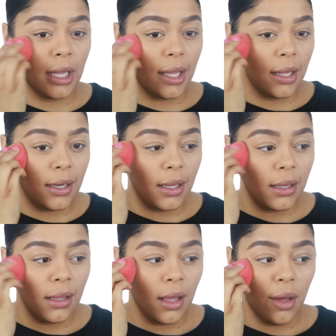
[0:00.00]
in
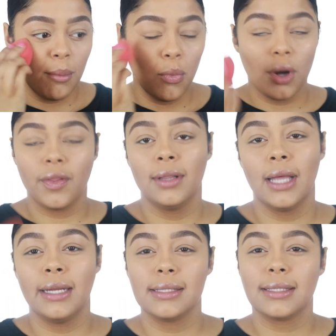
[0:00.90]
more than
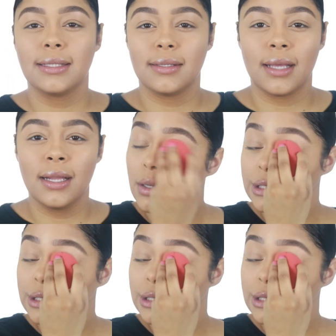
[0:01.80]
let it sit.